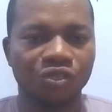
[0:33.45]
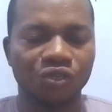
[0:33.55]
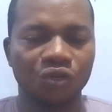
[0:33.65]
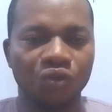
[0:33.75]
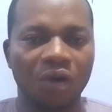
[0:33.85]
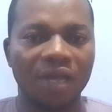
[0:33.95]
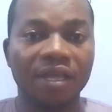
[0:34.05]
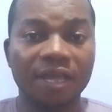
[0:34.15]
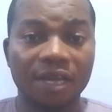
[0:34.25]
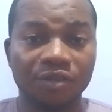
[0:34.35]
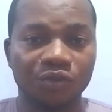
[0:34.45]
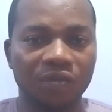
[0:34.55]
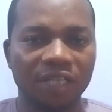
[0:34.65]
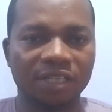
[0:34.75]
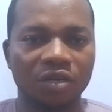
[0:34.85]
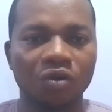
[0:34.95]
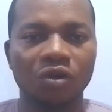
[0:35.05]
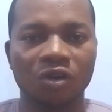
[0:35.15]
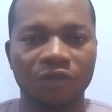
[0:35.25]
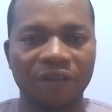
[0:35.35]
so you are here to get a whole
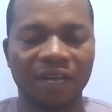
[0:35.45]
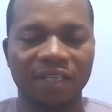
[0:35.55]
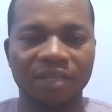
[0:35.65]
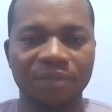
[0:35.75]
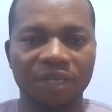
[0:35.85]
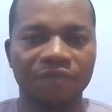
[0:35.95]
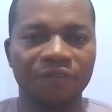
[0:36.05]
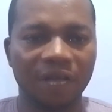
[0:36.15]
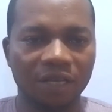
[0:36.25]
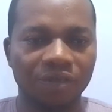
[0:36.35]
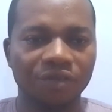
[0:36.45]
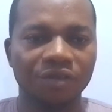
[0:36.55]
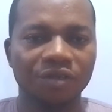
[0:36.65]
lot of academic value.